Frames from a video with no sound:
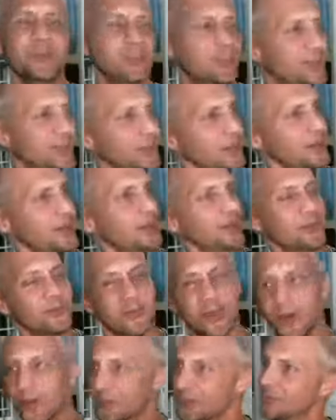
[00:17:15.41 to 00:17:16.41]
It's like, oh, that was
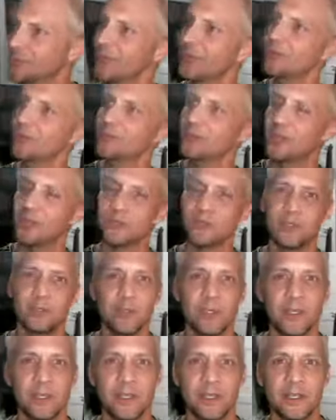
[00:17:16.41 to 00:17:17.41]
awesome. That was awesome.